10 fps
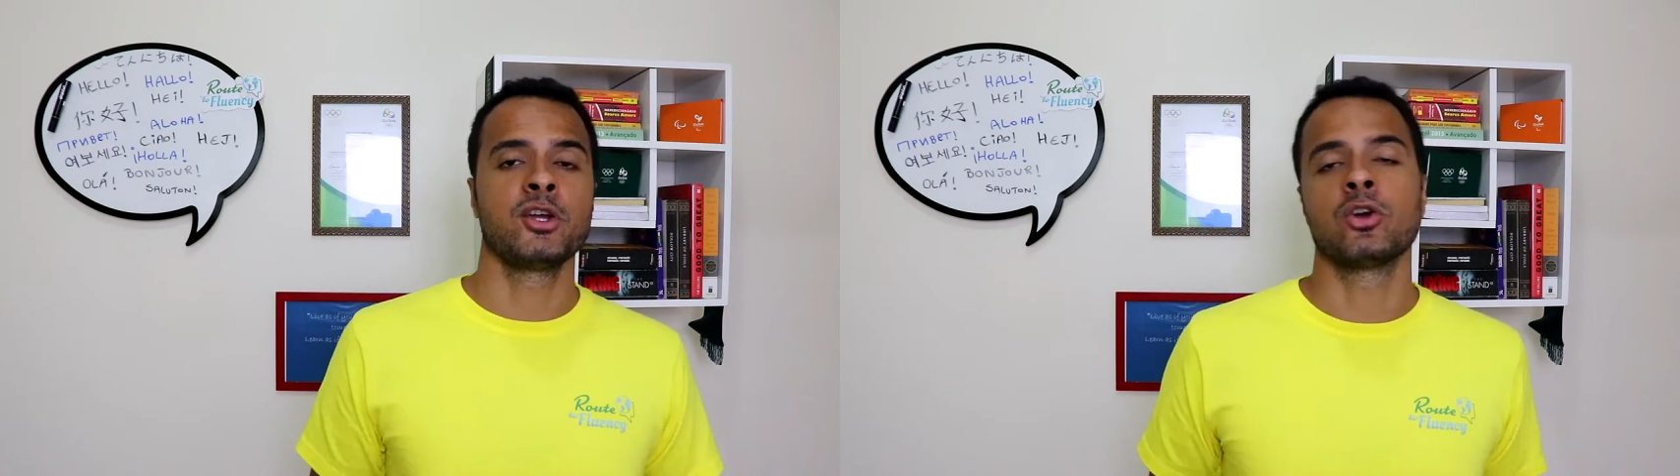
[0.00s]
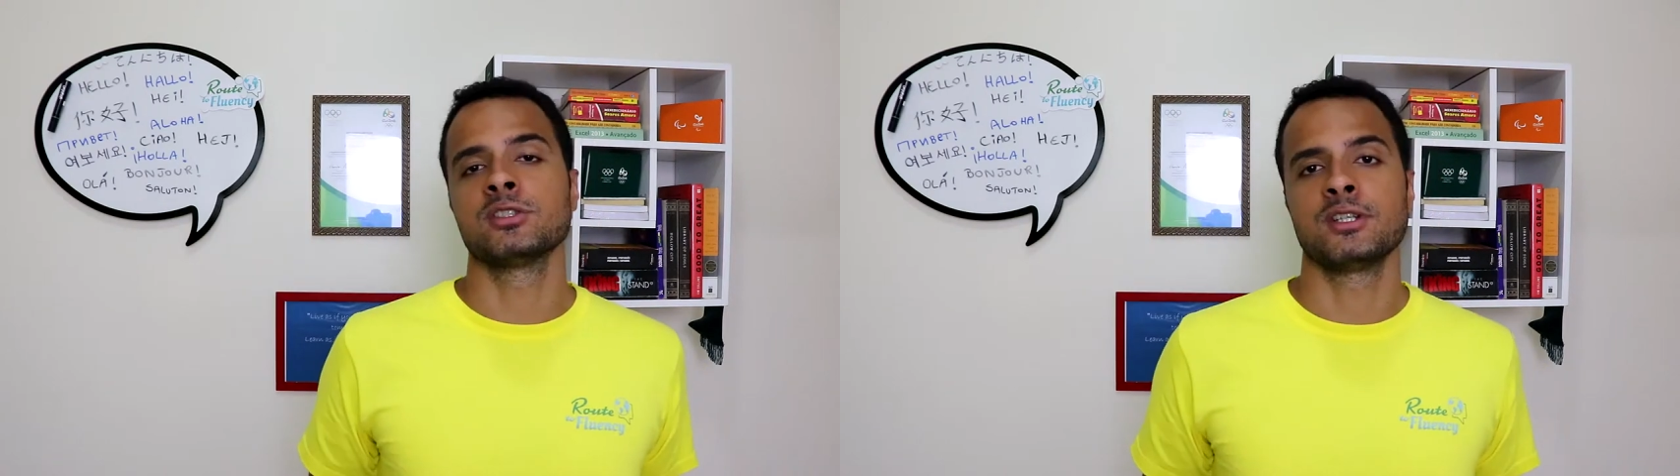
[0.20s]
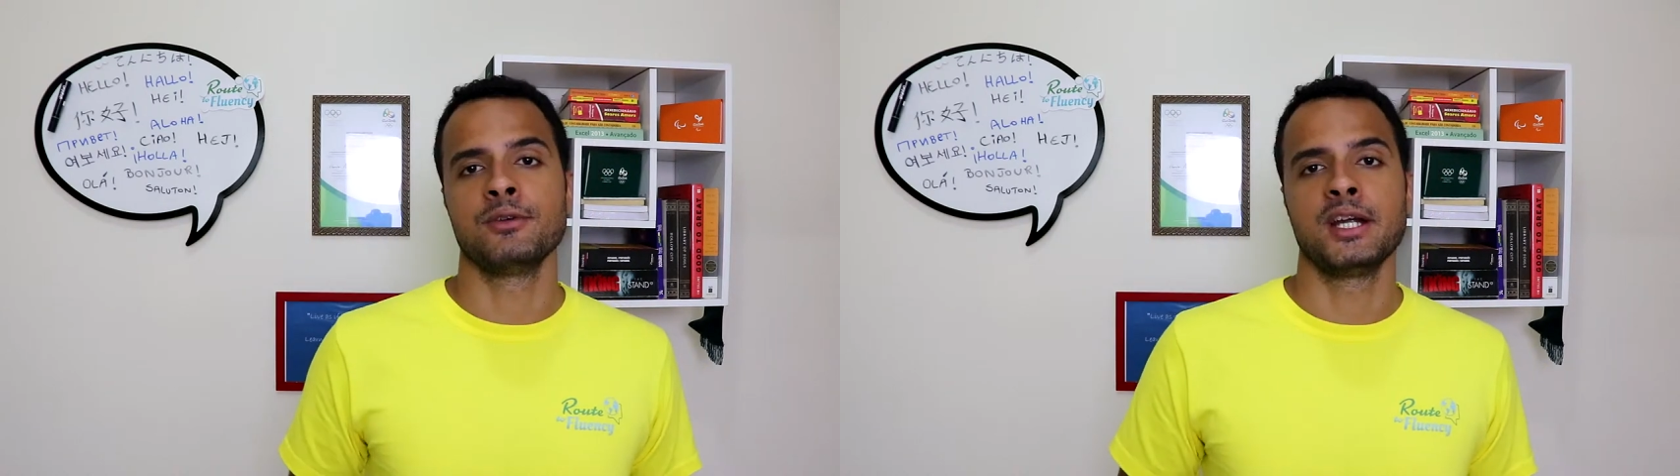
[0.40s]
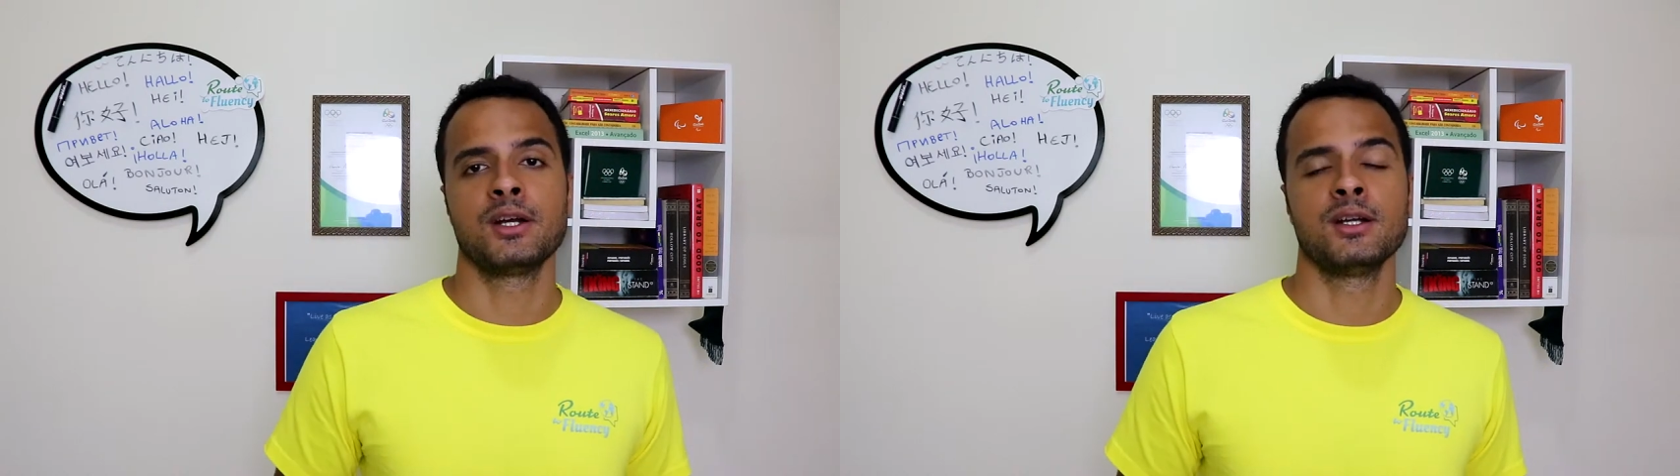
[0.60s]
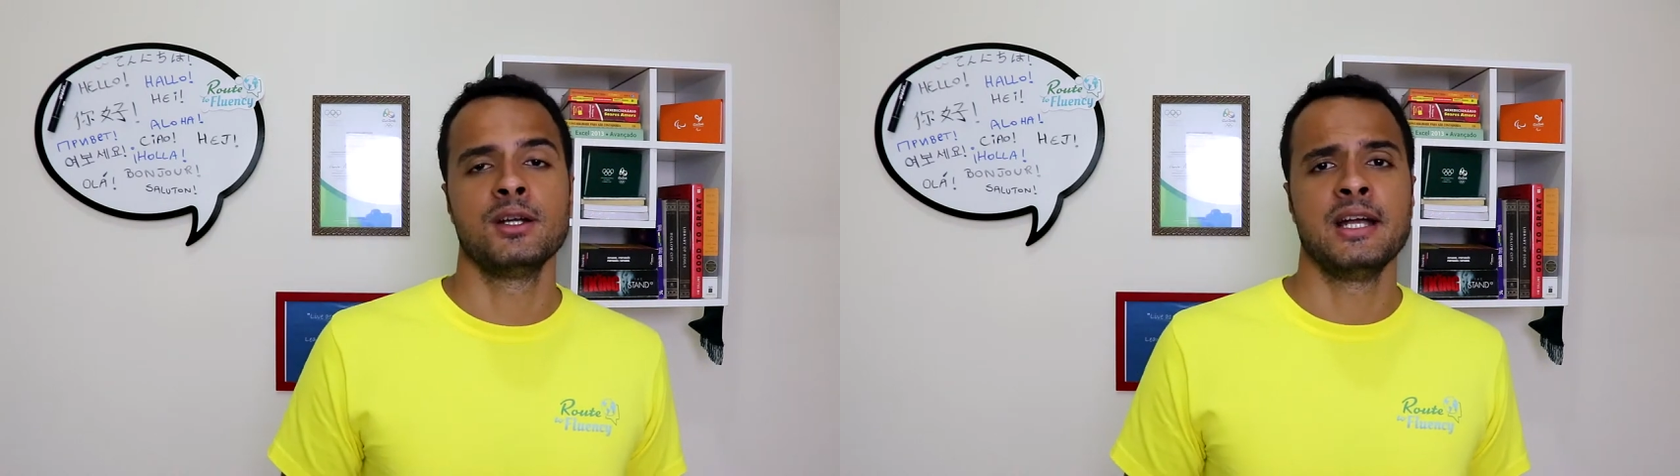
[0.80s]
in Costa
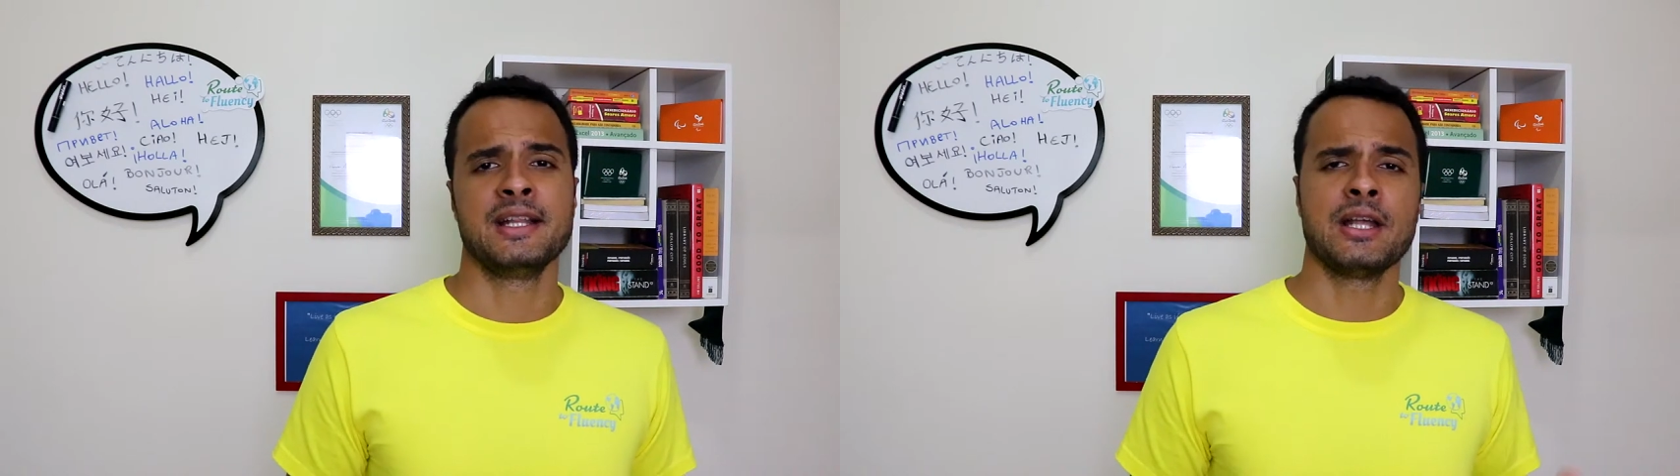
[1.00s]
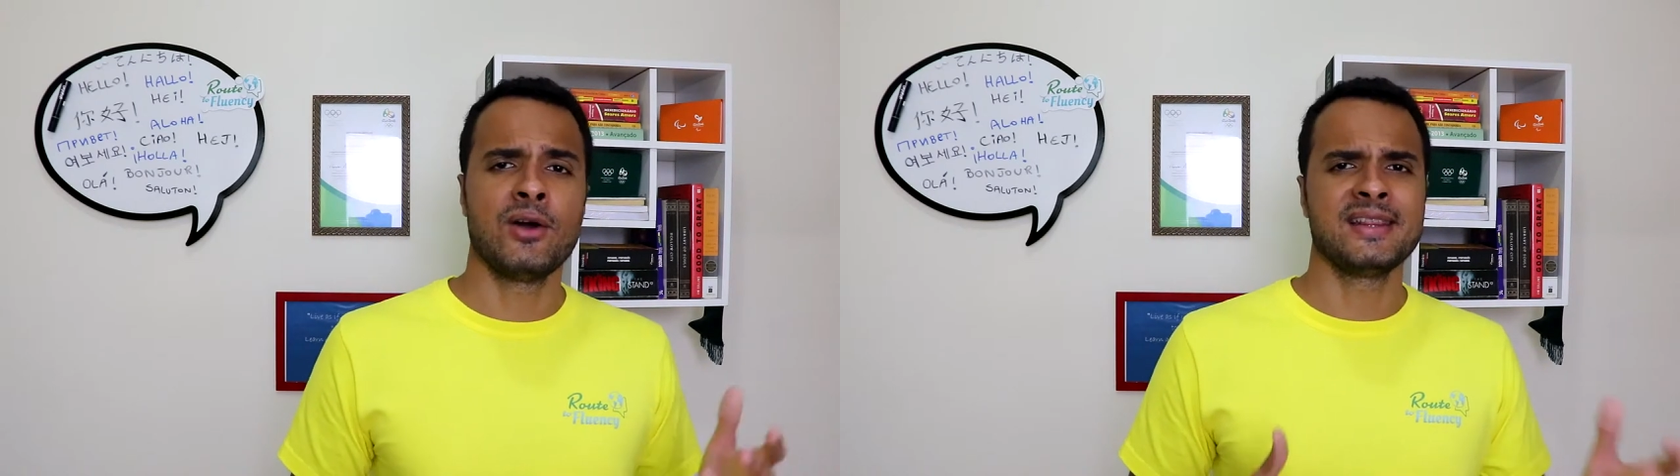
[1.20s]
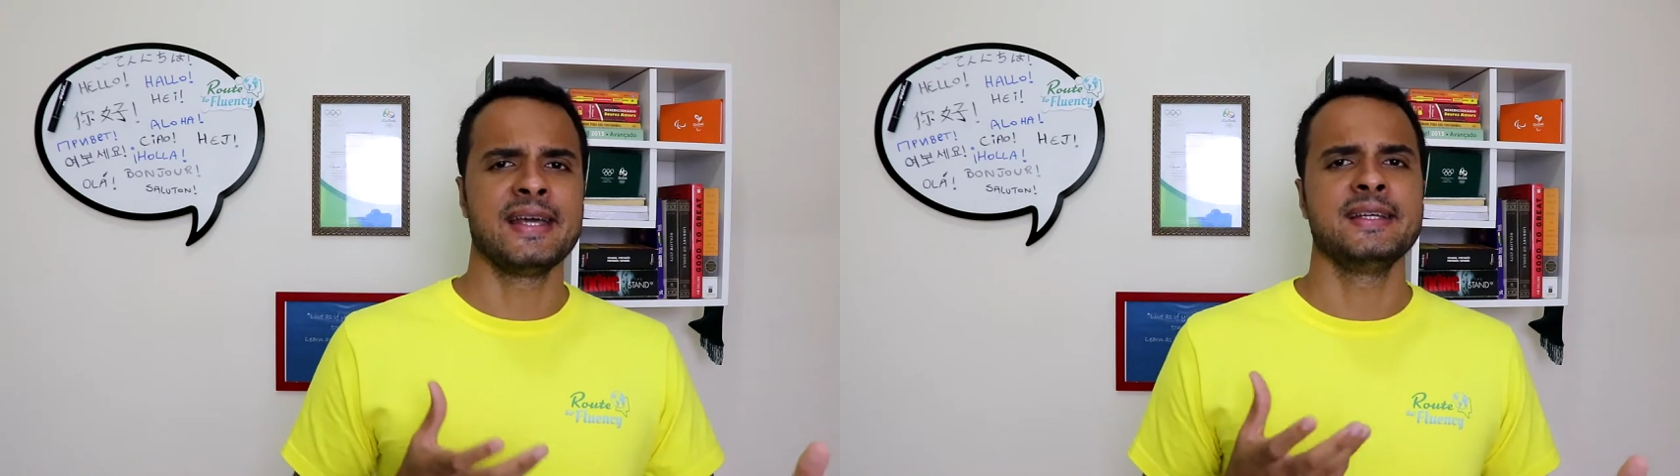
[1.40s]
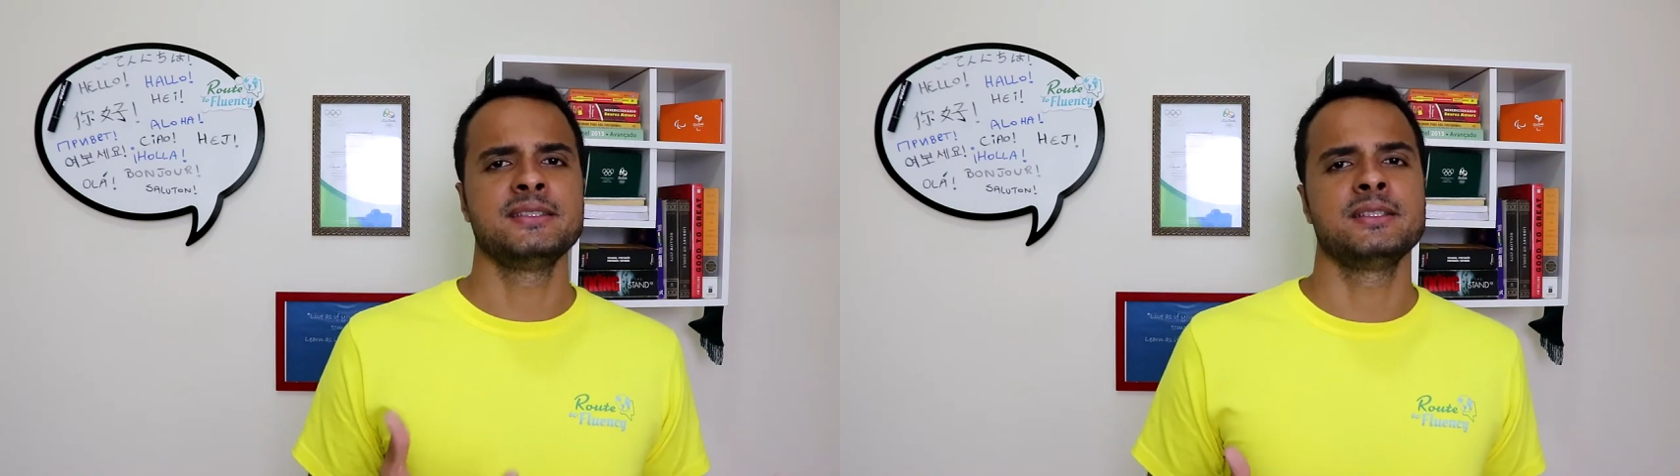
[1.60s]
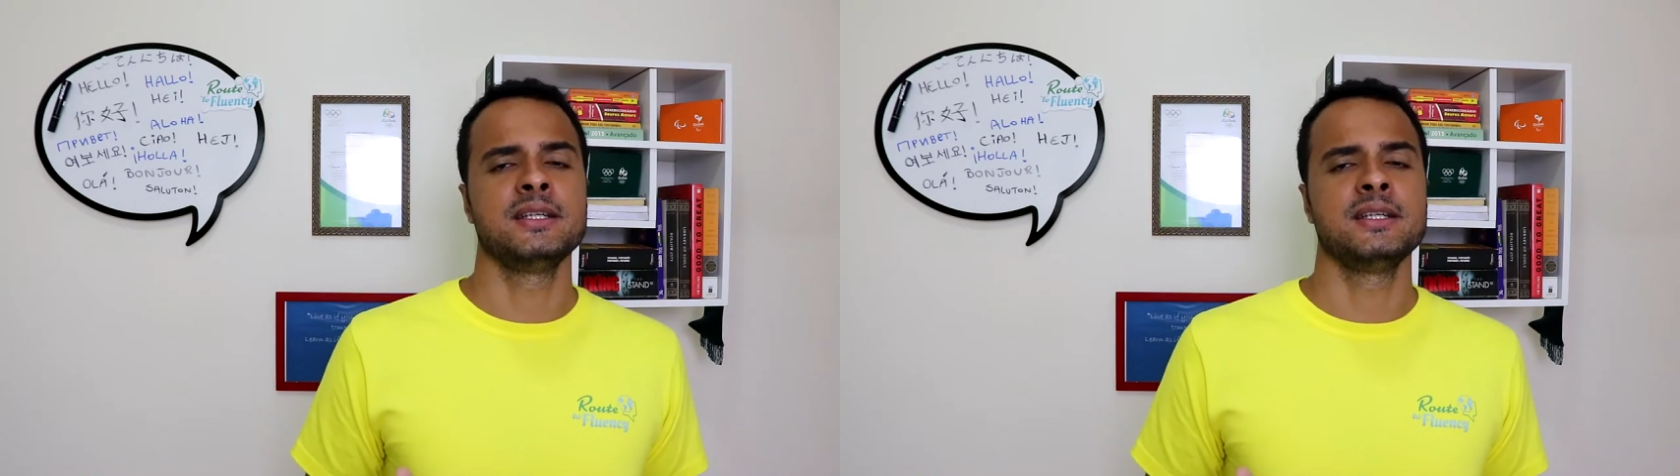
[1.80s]
Rica, nowadays